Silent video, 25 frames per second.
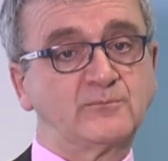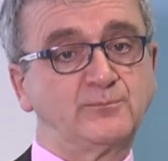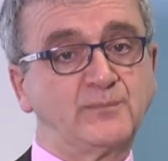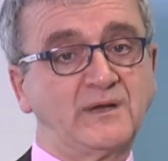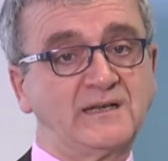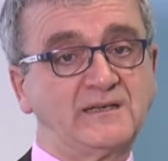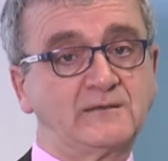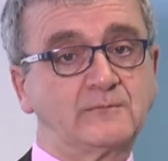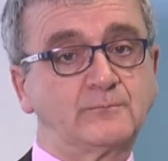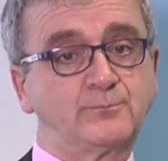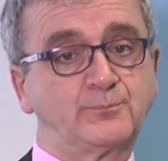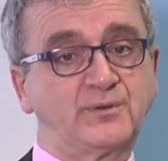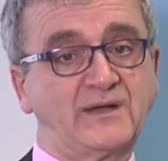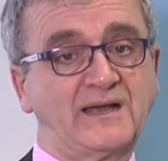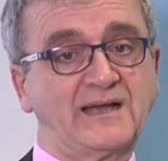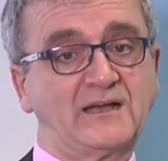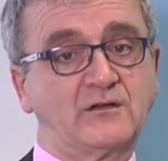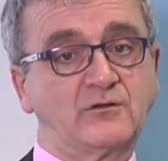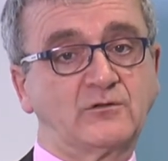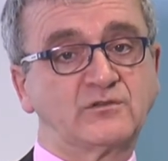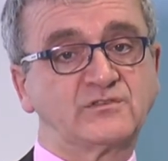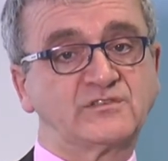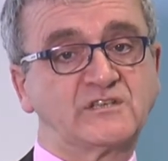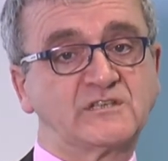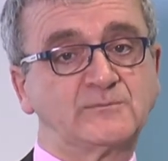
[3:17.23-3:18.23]
million
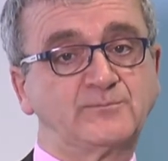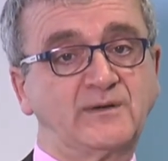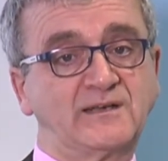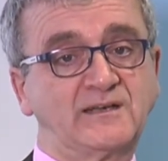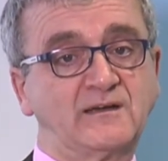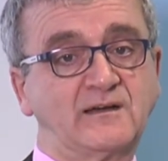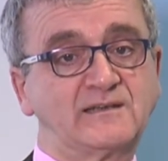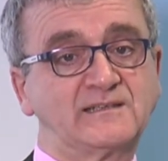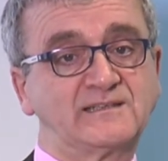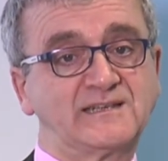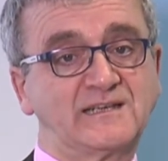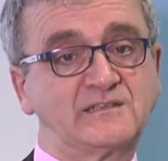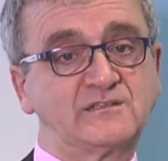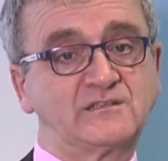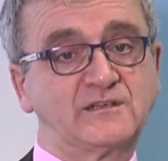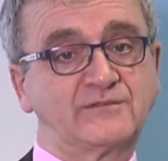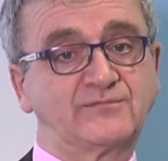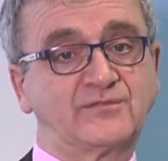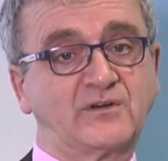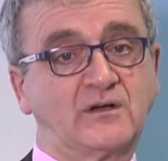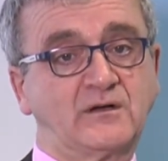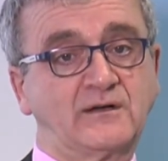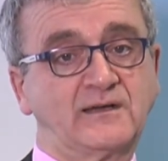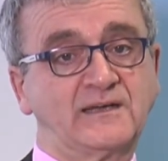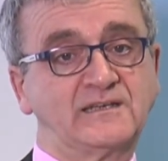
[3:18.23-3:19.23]
has been
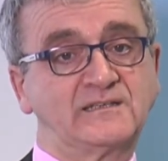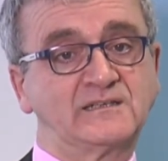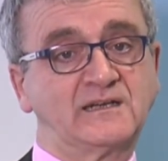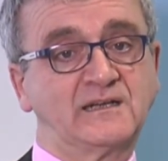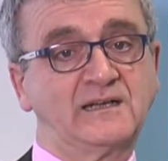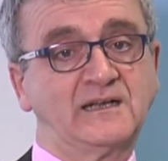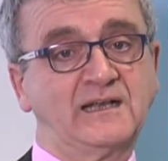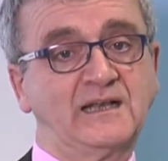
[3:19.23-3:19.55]
identified